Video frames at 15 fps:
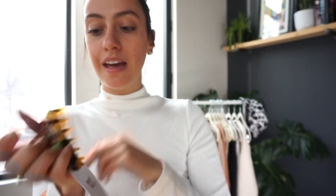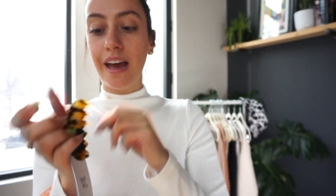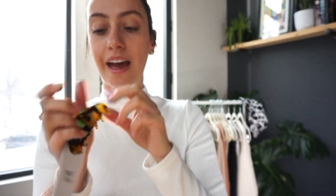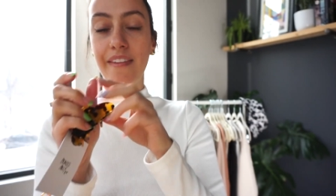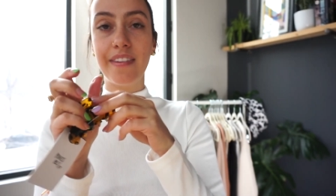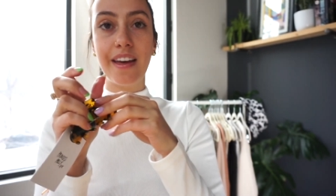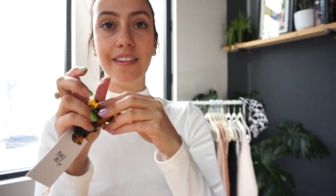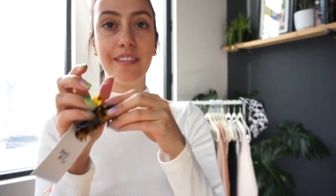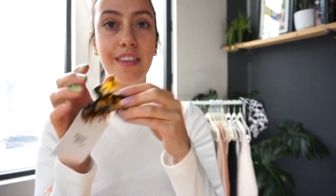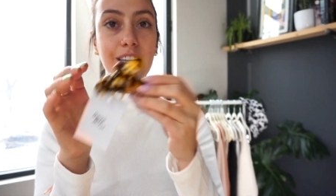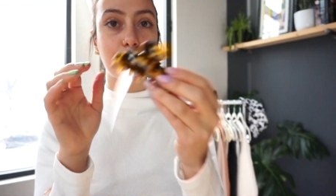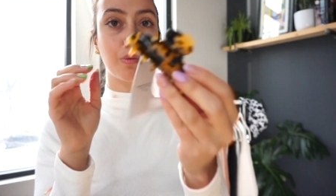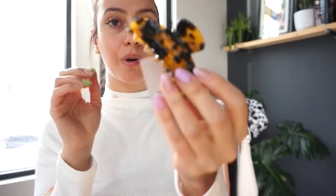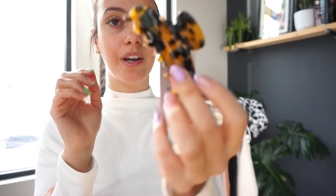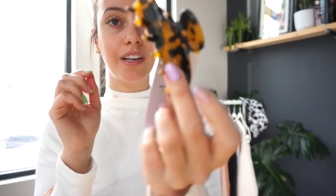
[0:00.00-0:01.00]
And then
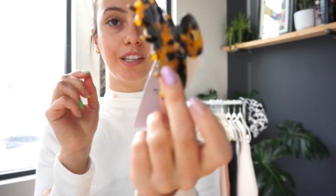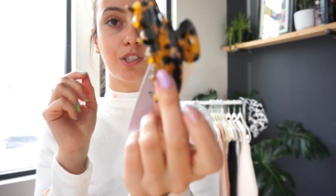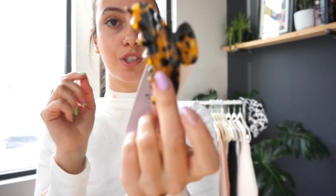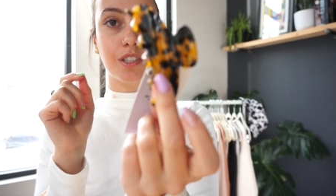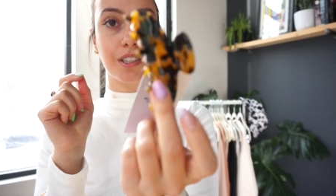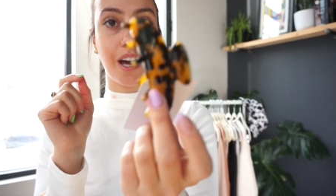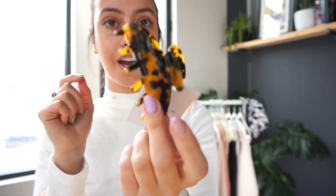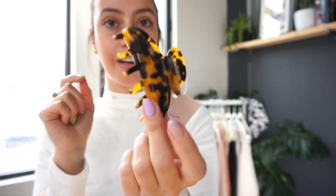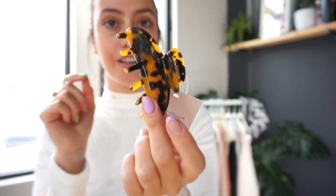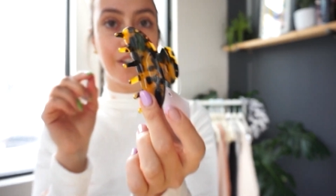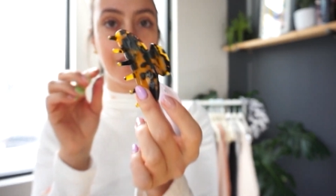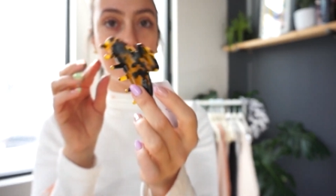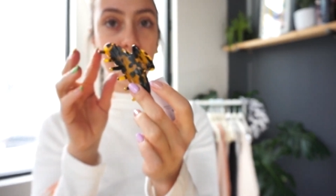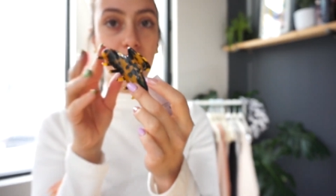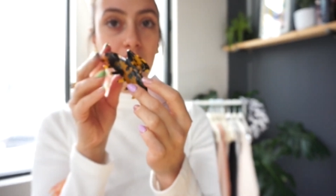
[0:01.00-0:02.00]
this one is just kind
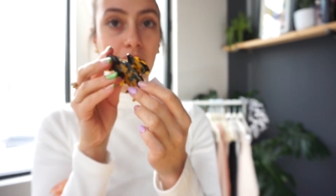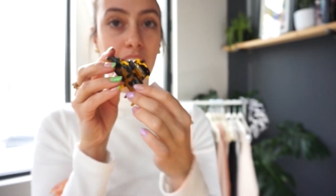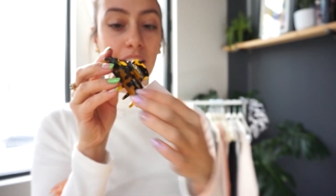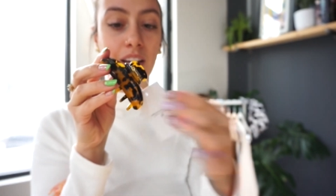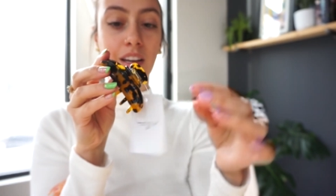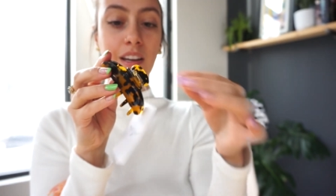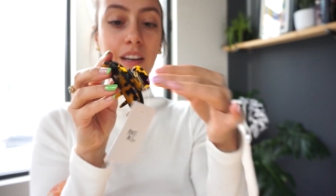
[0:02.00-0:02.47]
of a